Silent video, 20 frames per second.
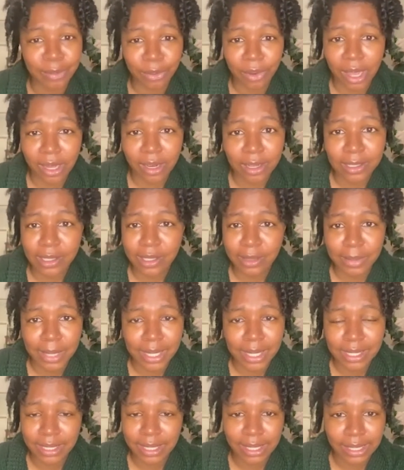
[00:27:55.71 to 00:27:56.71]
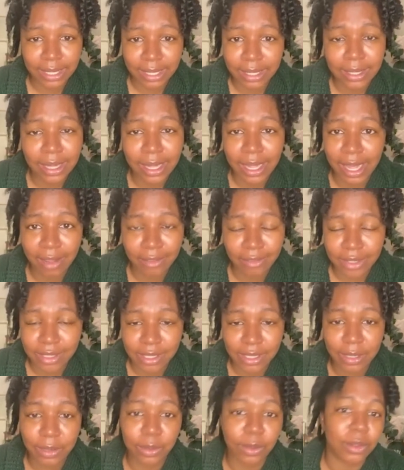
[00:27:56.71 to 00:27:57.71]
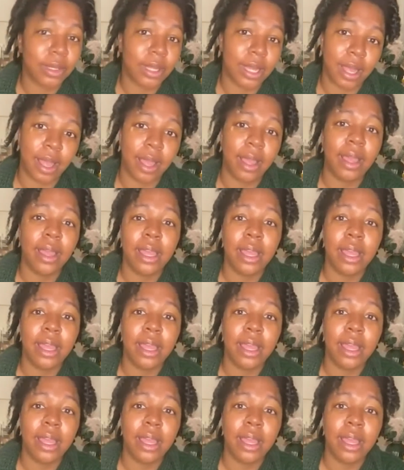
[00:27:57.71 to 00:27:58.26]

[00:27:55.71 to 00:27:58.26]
products on my skin every single day,